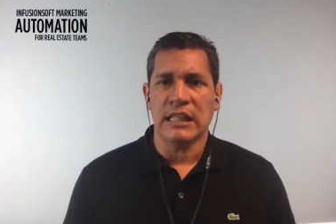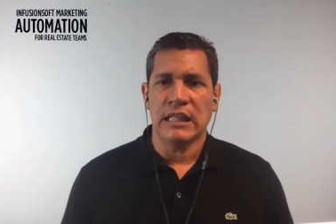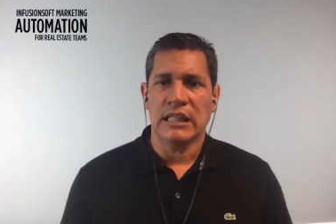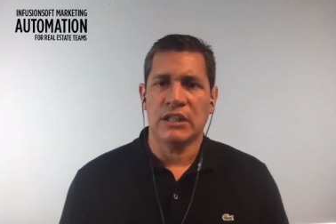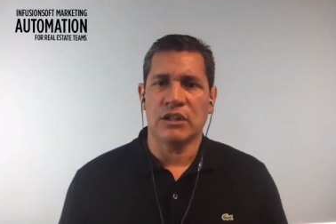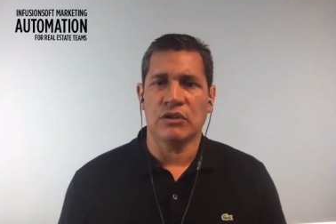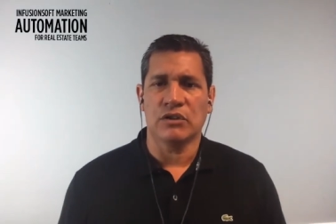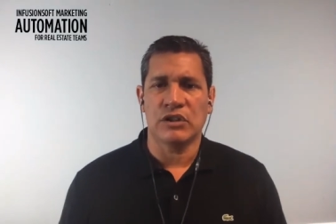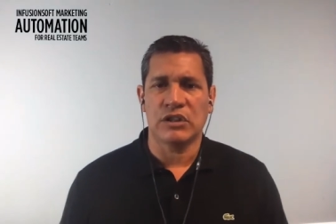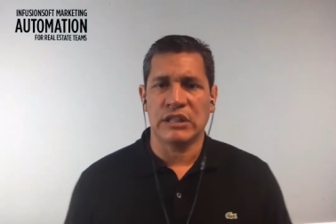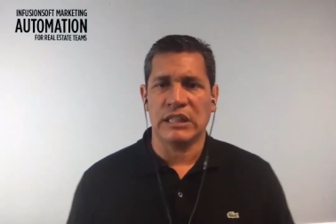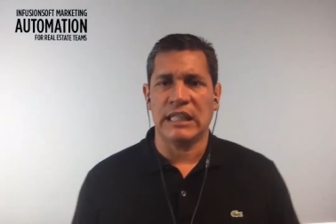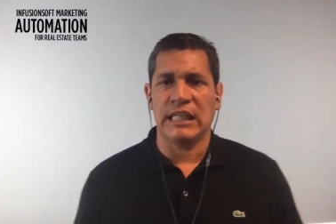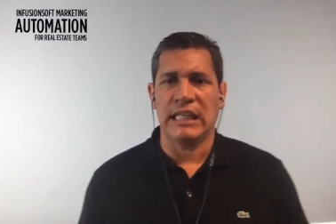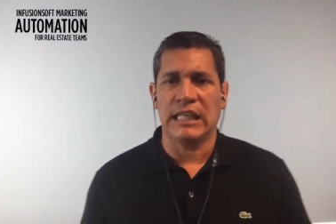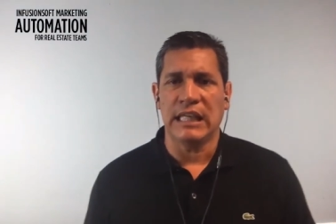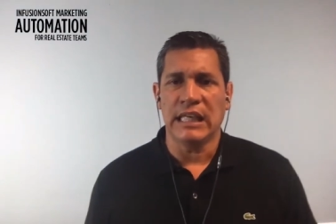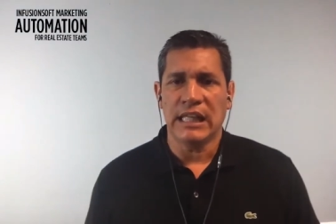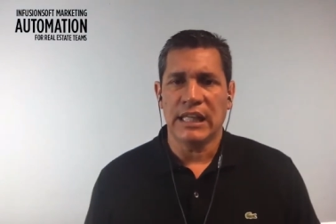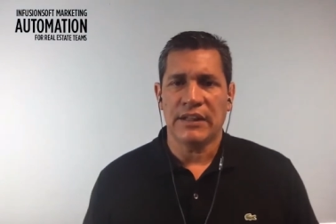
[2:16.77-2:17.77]
you'll
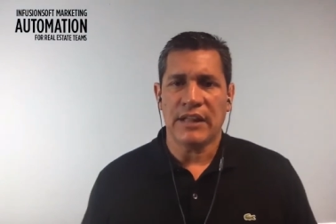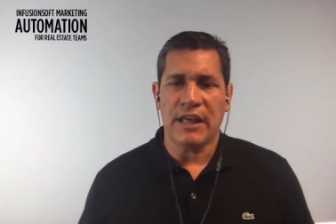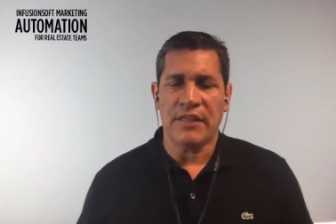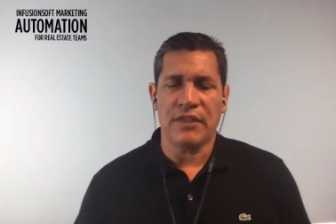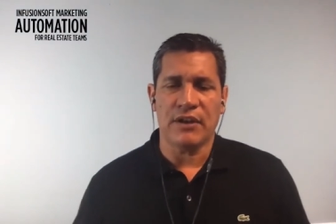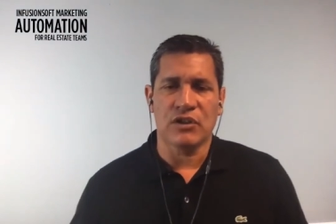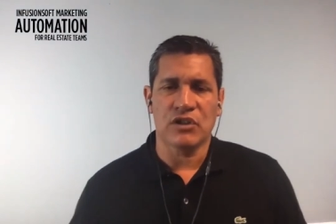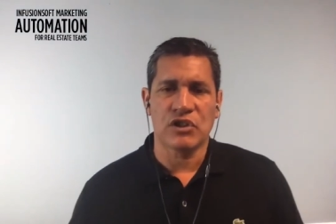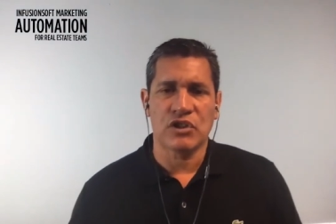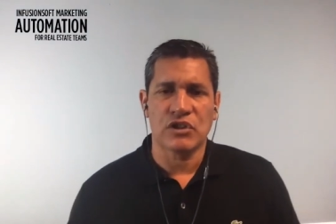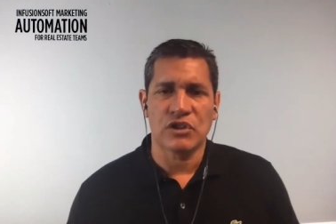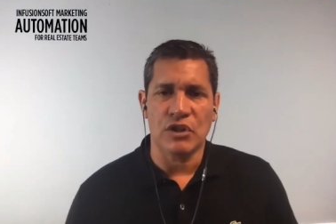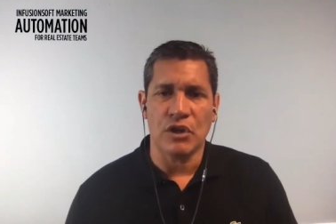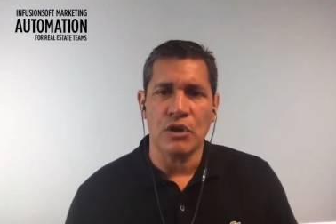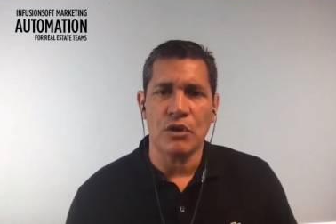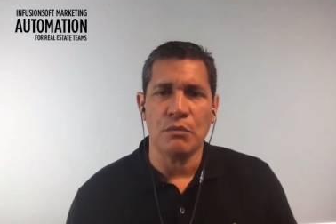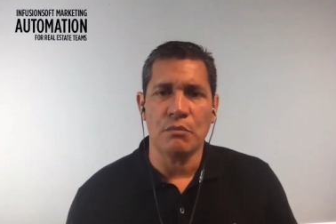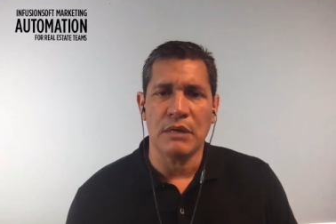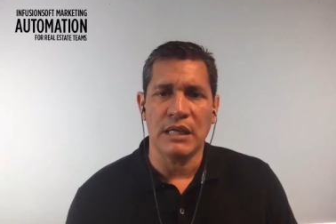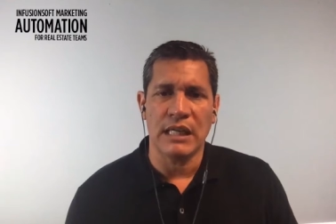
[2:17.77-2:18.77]
see that there's
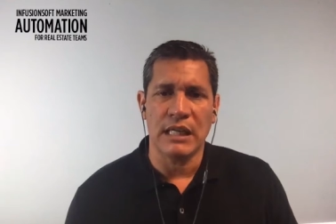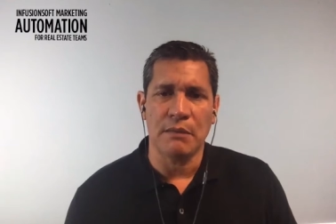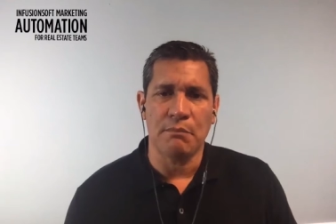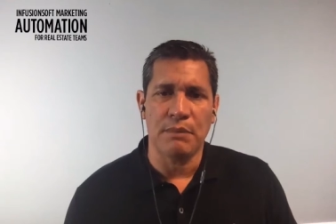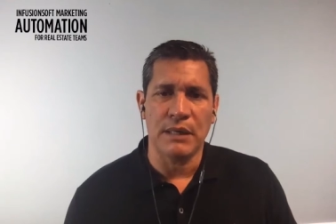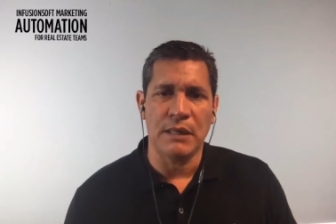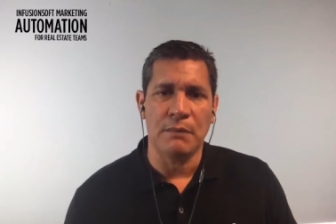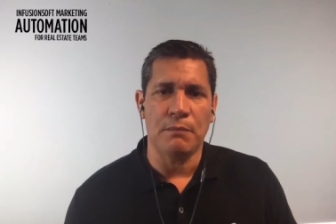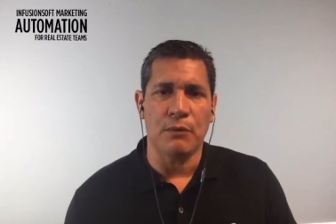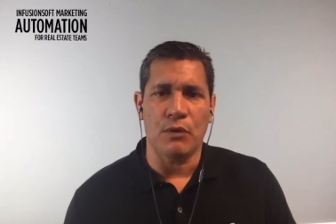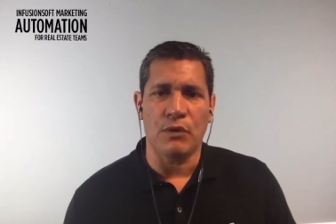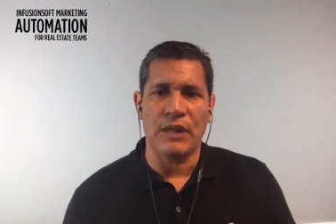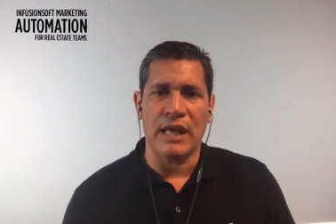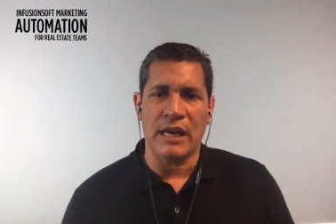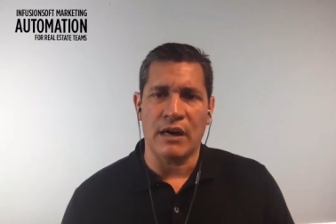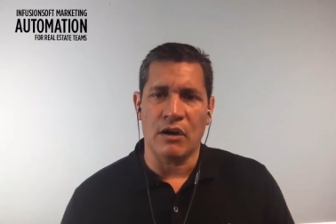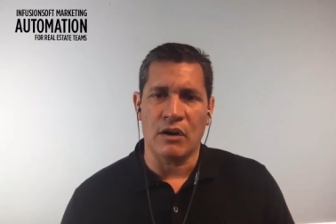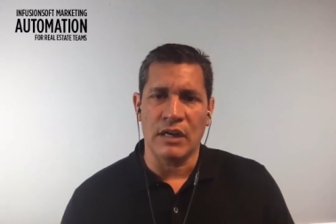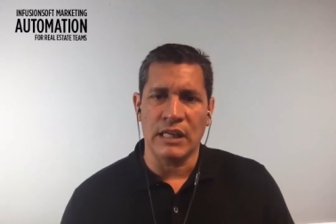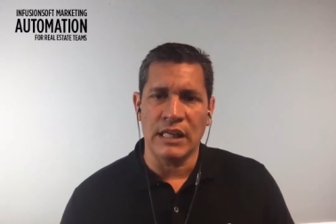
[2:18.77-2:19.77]
so many people that
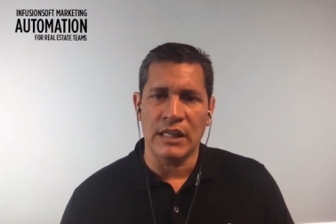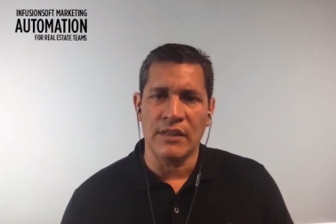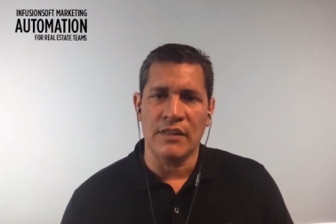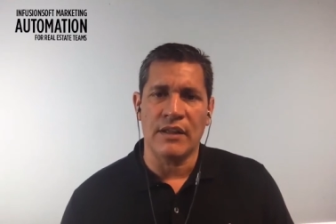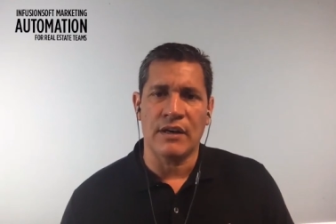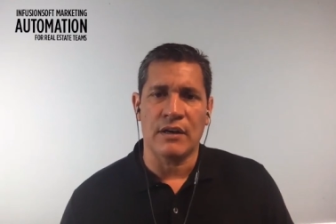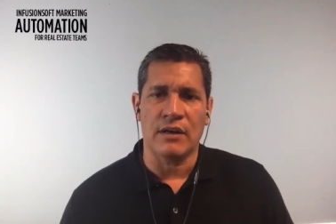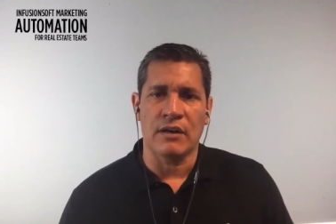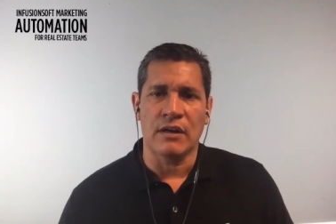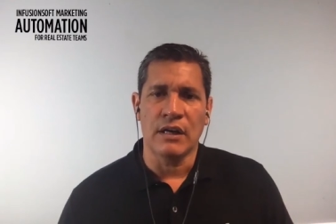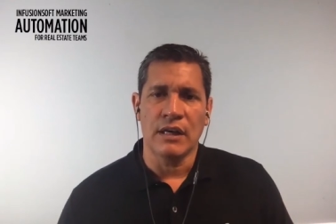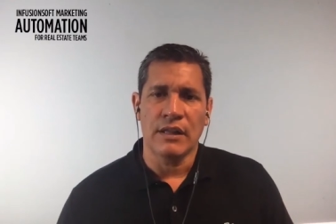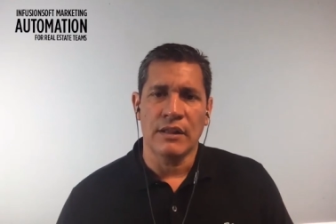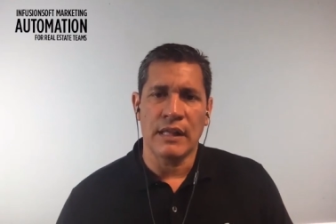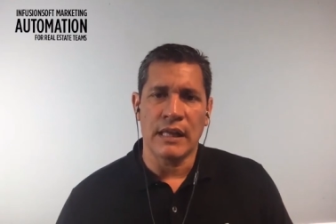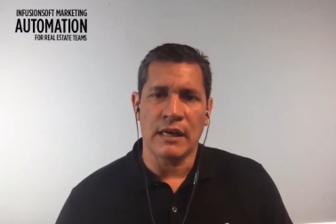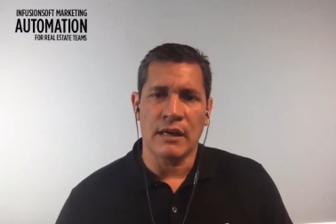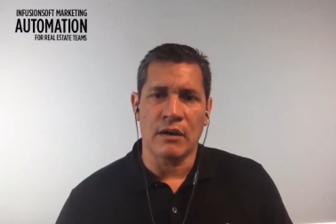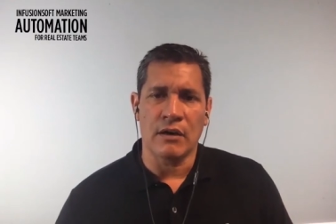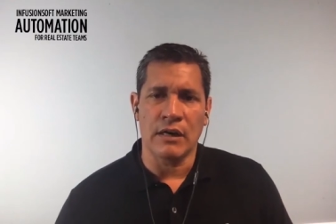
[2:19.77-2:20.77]
are in
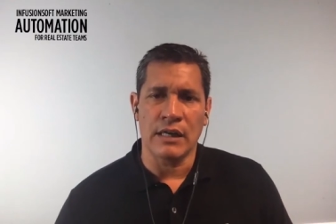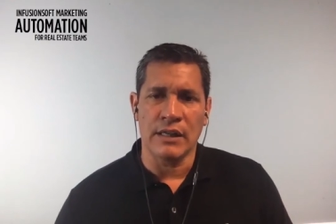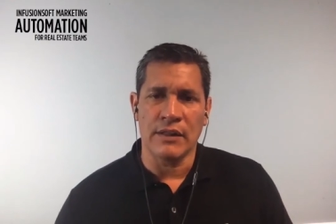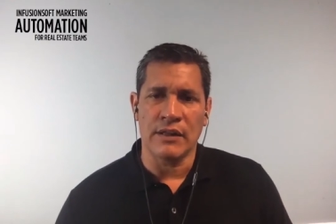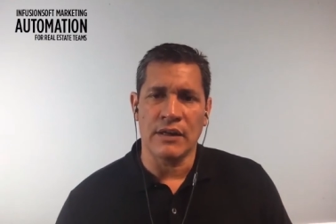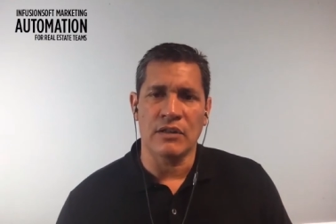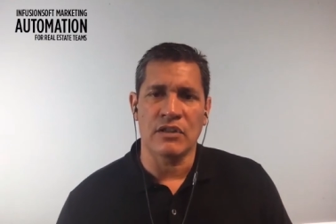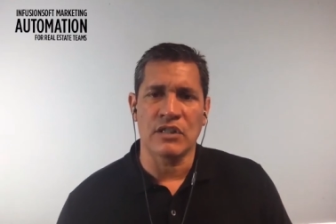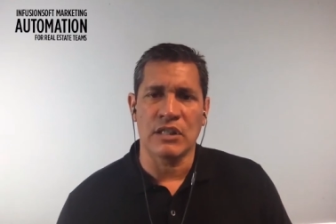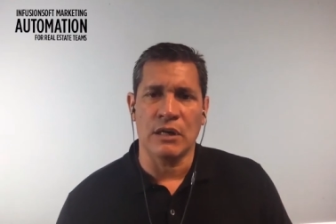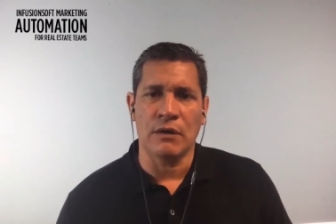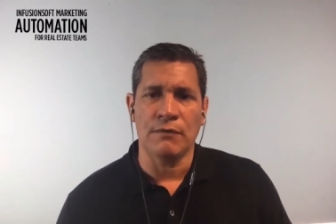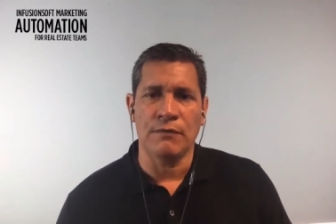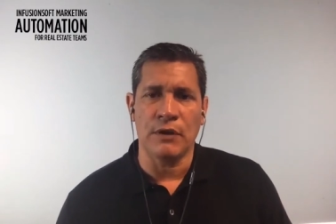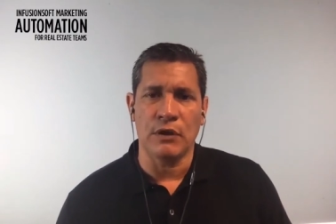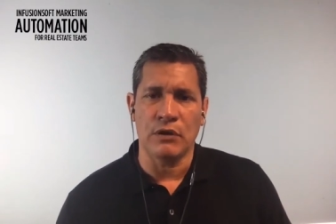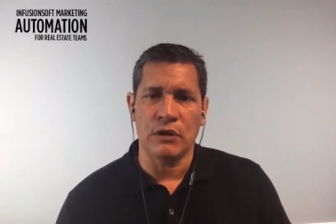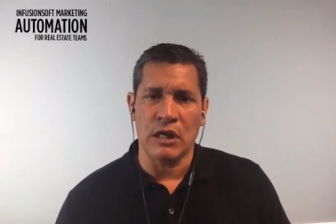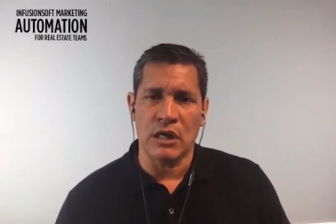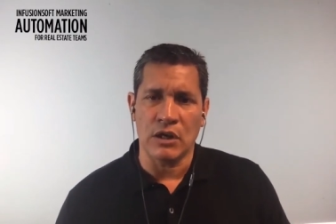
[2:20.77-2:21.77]
their cell
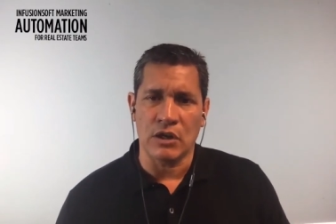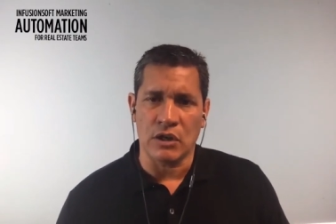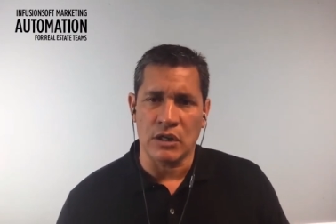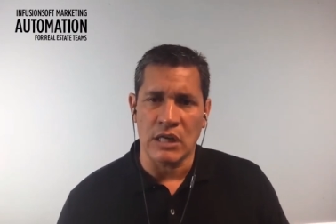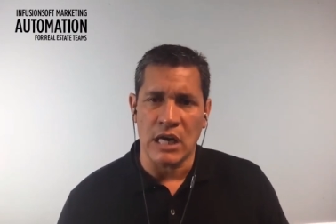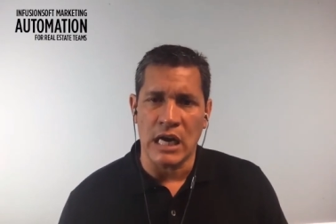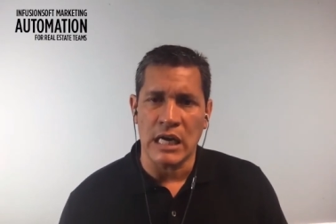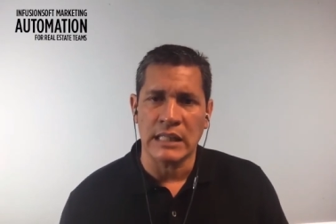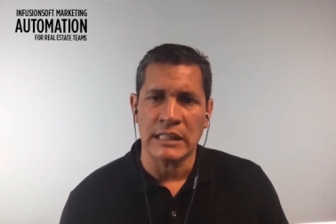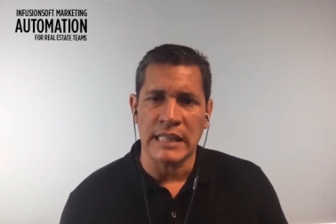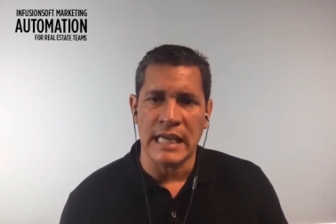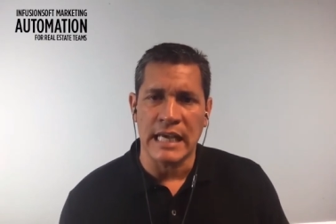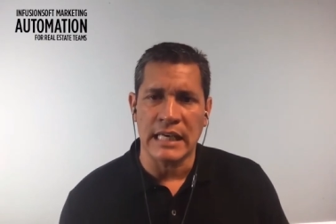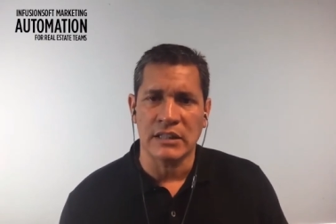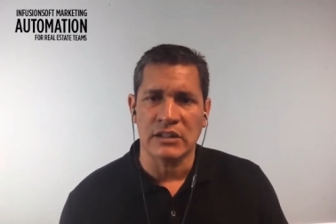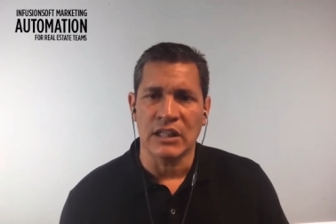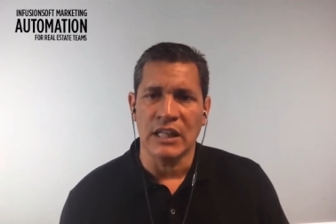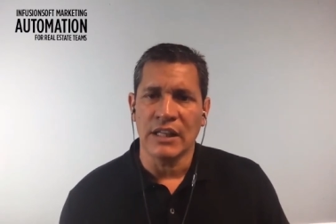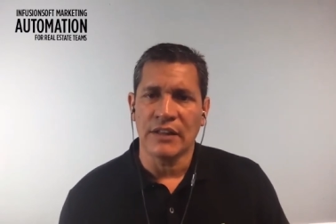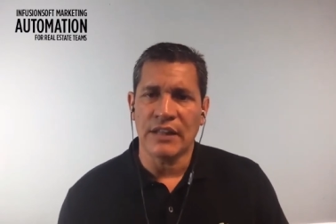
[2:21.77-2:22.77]
phone under contacts